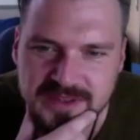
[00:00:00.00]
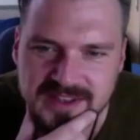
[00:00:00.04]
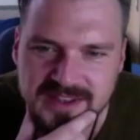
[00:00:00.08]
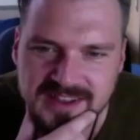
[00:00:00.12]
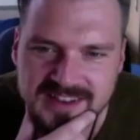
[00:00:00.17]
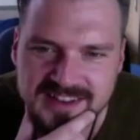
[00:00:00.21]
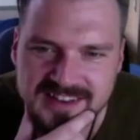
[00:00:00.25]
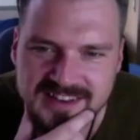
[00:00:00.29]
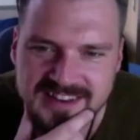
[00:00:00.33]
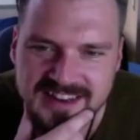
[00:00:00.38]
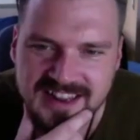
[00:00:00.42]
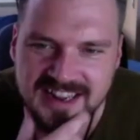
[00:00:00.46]

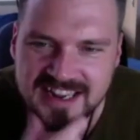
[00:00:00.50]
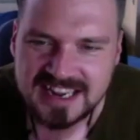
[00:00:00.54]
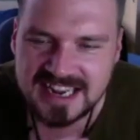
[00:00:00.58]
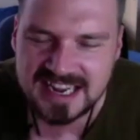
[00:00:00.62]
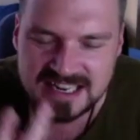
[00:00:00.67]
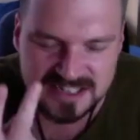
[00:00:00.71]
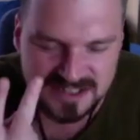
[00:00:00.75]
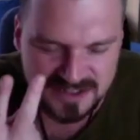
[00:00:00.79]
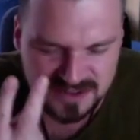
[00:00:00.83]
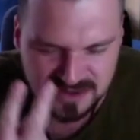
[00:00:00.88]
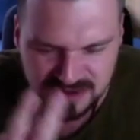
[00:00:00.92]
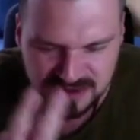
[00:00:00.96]
And I
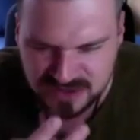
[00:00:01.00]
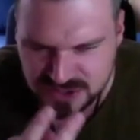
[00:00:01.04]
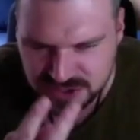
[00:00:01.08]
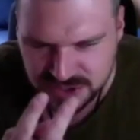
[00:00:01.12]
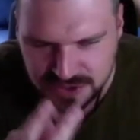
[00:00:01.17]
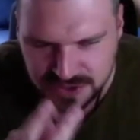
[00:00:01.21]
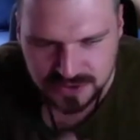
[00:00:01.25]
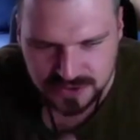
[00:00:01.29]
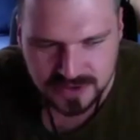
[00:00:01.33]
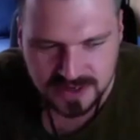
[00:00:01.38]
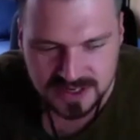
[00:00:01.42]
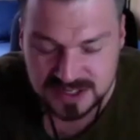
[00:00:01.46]
had
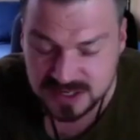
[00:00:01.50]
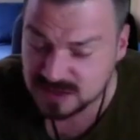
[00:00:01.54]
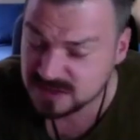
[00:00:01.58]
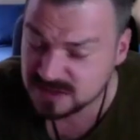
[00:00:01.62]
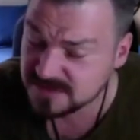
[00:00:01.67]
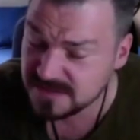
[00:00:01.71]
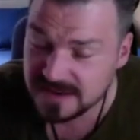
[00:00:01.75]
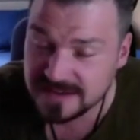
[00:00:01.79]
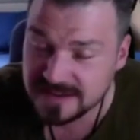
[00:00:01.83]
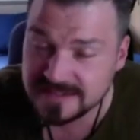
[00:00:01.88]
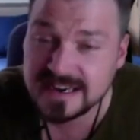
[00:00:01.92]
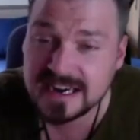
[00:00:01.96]
two questions. I was
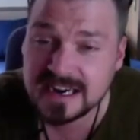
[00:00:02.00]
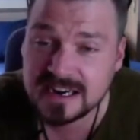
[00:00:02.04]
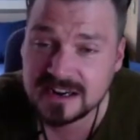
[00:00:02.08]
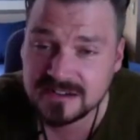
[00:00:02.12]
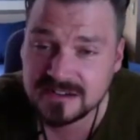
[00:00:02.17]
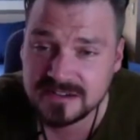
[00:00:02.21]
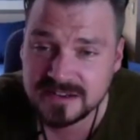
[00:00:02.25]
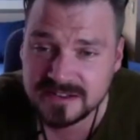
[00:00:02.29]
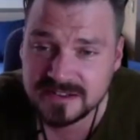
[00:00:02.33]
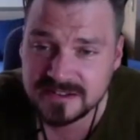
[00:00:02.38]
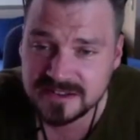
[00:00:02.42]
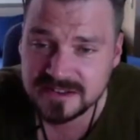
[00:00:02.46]
very
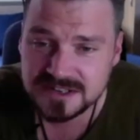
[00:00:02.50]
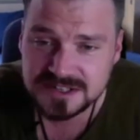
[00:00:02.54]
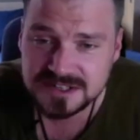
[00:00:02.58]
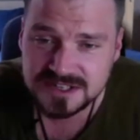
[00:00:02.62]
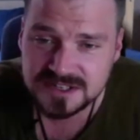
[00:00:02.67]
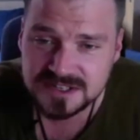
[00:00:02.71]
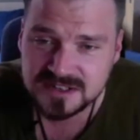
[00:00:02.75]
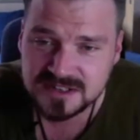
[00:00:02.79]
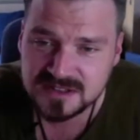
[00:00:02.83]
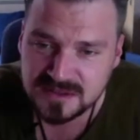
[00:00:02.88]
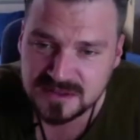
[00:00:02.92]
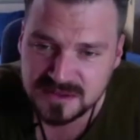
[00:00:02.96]
angry that
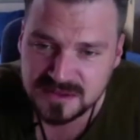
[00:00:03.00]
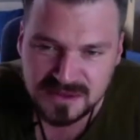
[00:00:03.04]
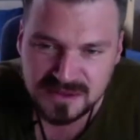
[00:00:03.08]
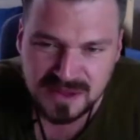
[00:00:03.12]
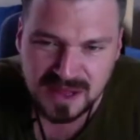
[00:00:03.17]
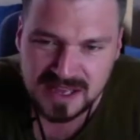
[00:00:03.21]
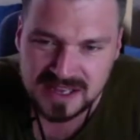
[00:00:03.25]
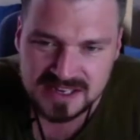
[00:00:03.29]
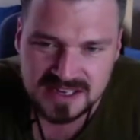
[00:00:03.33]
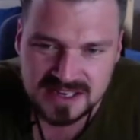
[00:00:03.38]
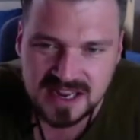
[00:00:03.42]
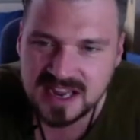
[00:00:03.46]
she
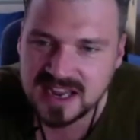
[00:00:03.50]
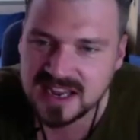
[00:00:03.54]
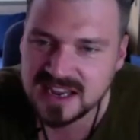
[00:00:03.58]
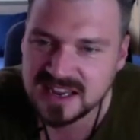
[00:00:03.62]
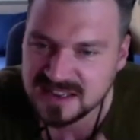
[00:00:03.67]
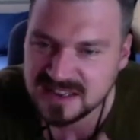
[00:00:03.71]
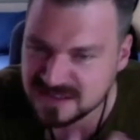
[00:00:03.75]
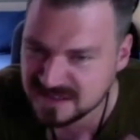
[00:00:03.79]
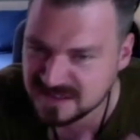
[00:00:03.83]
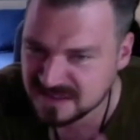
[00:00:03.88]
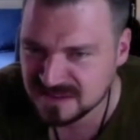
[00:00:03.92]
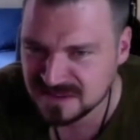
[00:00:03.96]
like
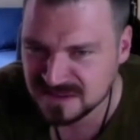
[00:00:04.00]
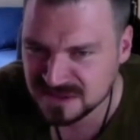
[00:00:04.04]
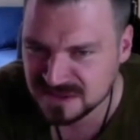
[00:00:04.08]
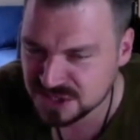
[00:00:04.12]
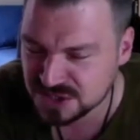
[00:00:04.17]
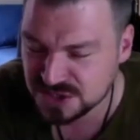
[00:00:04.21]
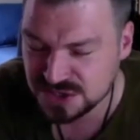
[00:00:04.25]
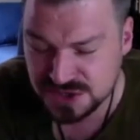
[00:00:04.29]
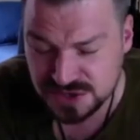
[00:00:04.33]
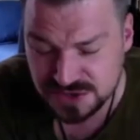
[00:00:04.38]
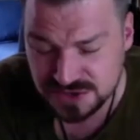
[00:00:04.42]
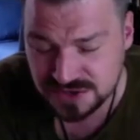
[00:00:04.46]
died.
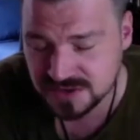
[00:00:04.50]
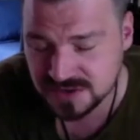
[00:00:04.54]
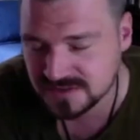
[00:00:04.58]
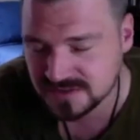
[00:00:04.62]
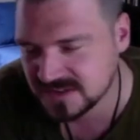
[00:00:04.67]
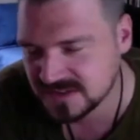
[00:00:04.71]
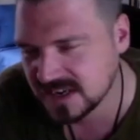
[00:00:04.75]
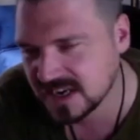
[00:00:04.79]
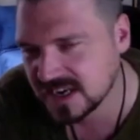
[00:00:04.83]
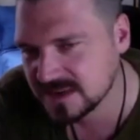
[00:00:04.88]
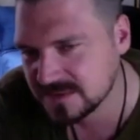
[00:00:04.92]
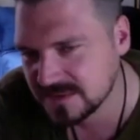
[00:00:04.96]
She shouldn't
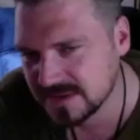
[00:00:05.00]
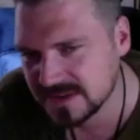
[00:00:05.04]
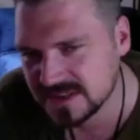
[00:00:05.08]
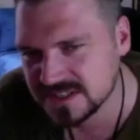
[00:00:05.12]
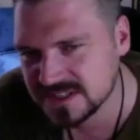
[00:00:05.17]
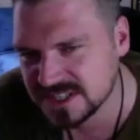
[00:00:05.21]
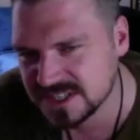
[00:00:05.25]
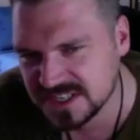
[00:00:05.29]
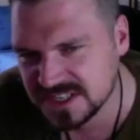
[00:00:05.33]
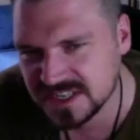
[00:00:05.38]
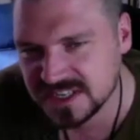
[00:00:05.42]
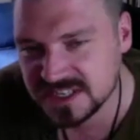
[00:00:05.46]
have died
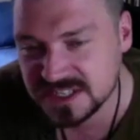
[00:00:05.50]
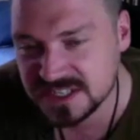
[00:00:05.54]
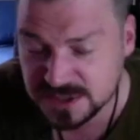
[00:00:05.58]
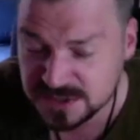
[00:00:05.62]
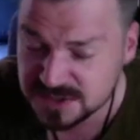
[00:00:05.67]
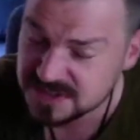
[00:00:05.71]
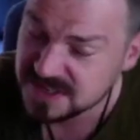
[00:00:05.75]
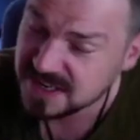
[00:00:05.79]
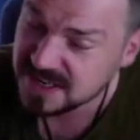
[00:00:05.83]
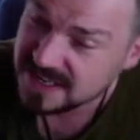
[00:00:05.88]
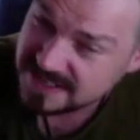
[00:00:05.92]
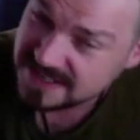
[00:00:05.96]
when she did.
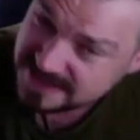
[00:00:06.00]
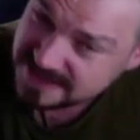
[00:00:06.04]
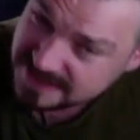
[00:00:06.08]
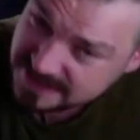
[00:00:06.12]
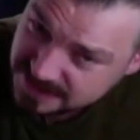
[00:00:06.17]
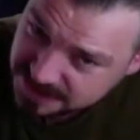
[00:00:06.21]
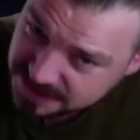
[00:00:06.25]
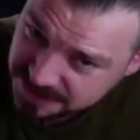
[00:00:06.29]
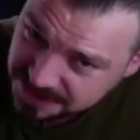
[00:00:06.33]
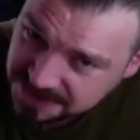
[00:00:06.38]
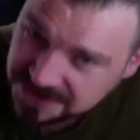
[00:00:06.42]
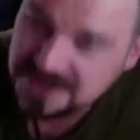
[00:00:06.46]
She was
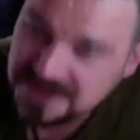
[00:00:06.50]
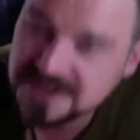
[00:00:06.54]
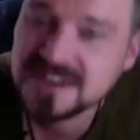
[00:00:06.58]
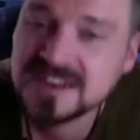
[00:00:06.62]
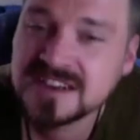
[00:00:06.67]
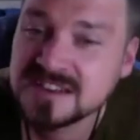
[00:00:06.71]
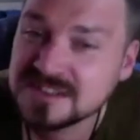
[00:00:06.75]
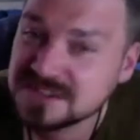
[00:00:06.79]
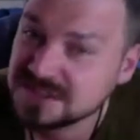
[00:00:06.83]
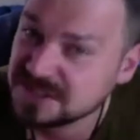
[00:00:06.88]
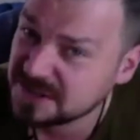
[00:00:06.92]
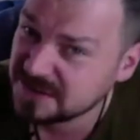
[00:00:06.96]
92.
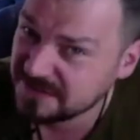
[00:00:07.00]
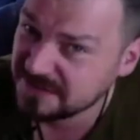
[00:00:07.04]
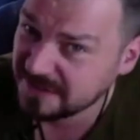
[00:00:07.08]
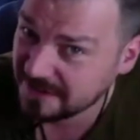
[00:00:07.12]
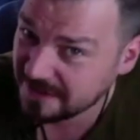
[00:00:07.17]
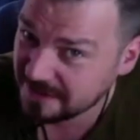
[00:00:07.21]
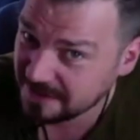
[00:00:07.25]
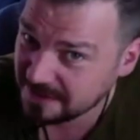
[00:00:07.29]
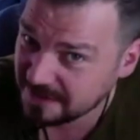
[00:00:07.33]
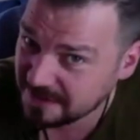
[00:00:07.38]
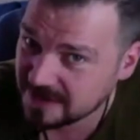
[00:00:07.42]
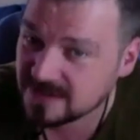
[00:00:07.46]
She did
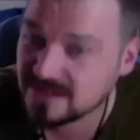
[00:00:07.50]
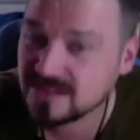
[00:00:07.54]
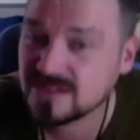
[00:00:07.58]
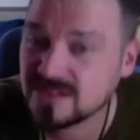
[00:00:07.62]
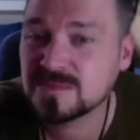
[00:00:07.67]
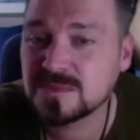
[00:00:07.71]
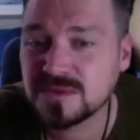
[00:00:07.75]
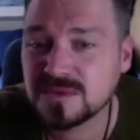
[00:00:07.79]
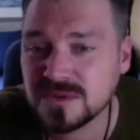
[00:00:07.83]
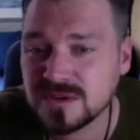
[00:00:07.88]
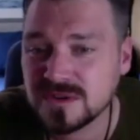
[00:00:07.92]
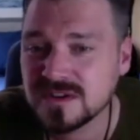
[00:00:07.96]
very well,
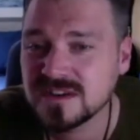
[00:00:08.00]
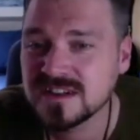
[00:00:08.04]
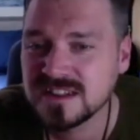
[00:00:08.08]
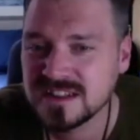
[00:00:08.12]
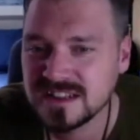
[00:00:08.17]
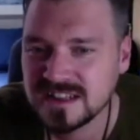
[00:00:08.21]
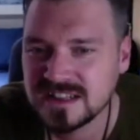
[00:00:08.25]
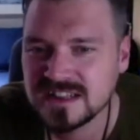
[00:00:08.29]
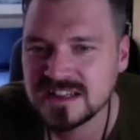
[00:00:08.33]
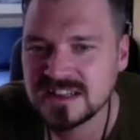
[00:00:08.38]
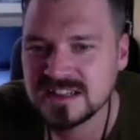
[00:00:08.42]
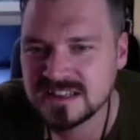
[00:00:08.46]
but
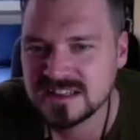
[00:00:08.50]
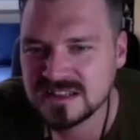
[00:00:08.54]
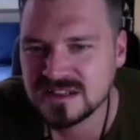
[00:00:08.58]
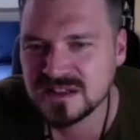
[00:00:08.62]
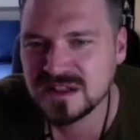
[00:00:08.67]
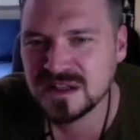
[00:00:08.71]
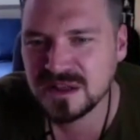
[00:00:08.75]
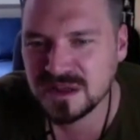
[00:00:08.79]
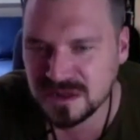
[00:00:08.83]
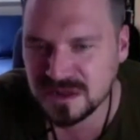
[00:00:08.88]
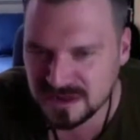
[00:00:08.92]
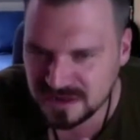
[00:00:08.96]

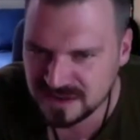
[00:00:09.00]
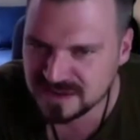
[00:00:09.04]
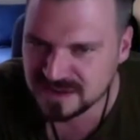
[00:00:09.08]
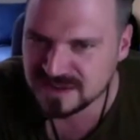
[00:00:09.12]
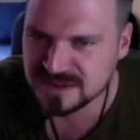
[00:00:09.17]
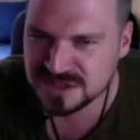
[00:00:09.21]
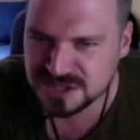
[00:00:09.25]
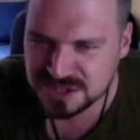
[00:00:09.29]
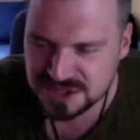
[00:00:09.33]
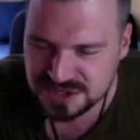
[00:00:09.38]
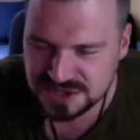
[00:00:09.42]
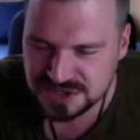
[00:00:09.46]

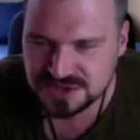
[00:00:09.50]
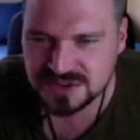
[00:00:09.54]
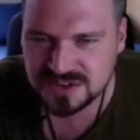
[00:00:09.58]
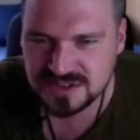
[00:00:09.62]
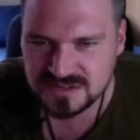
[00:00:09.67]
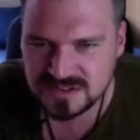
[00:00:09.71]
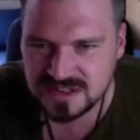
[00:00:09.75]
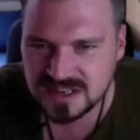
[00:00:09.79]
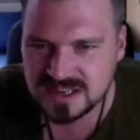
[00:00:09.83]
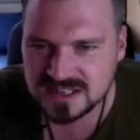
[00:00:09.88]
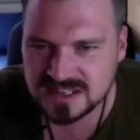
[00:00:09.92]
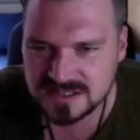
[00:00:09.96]
she should
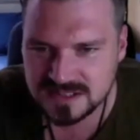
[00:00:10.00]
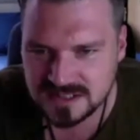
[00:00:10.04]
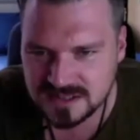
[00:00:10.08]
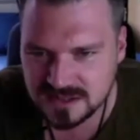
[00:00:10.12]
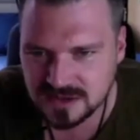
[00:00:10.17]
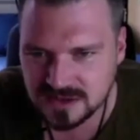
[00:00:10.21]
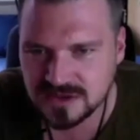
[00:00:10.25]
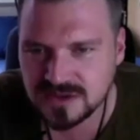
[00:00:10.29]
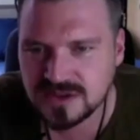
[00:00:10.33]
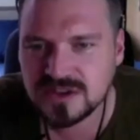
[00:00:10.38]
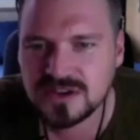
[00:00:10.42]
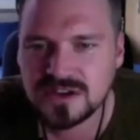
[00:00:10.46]
have lasted
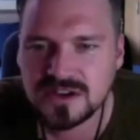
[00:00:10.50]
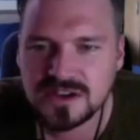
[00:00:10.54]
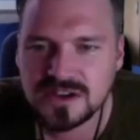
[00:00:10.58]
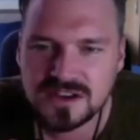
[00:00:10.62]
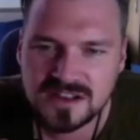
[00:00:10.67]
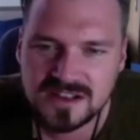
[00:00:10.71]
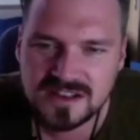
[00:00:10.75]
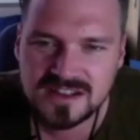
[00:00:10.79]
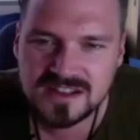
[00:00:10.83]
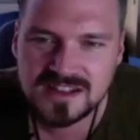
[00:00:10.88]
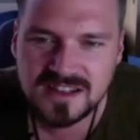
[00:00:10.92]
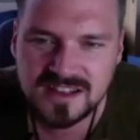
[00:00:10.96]

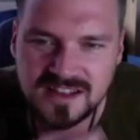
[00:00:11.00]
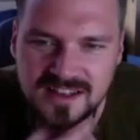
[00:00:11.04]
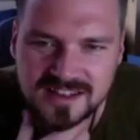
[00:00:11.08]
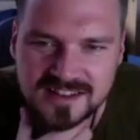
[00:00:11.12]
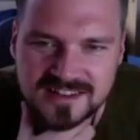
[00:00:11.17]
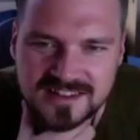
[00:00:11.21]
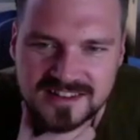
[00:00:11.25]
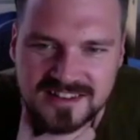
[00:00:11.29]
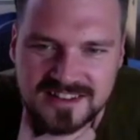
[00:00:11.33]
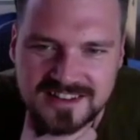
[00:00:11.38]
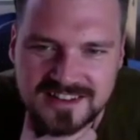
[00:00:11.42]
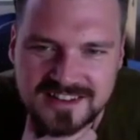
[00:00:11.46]
longer.
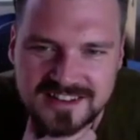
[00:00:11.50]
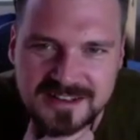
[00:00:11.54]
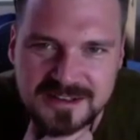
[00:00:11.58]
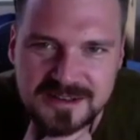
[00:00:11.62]
And